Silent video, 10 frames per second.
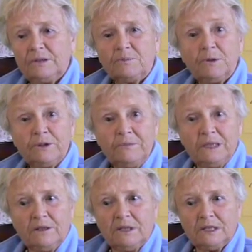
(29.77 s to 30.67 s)
spurred
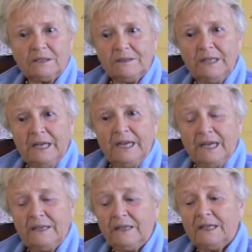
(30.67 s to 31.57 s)
me on.
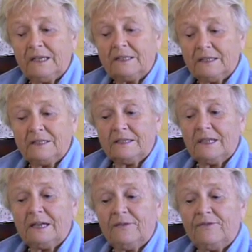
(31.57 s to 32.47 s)
And then, as I
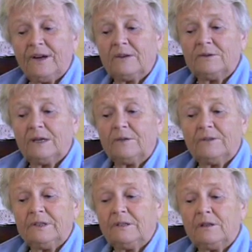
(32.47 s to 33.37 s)
said, I found out
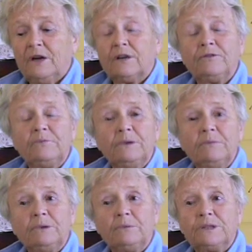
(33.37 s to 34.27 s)
that a lot of
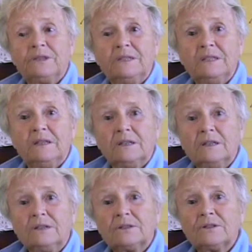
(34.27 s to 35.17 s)
people were sitting
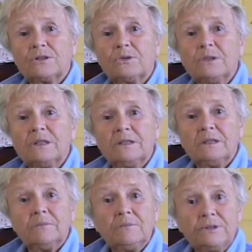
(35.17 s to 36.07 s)
on exquisite
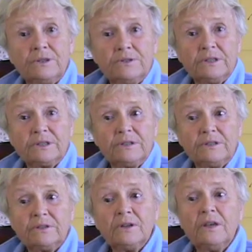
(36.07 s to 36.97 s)
embroidery skill.
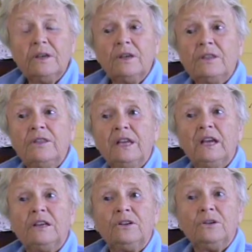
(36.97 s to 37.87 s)
They
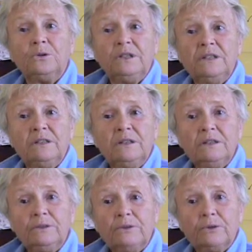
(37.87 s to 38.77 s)
had no needle,
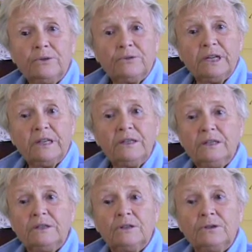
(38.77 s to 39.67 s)
no thread,
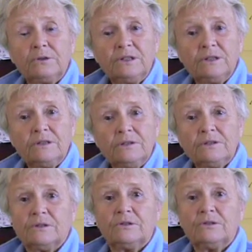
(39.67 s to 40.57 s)
no scissors,
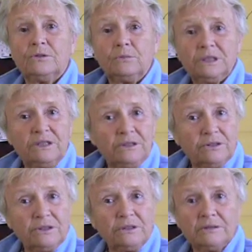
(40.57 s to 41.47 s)
no
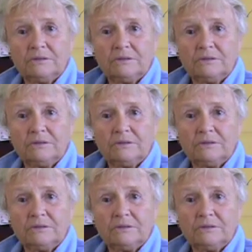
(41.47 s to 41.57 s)
material,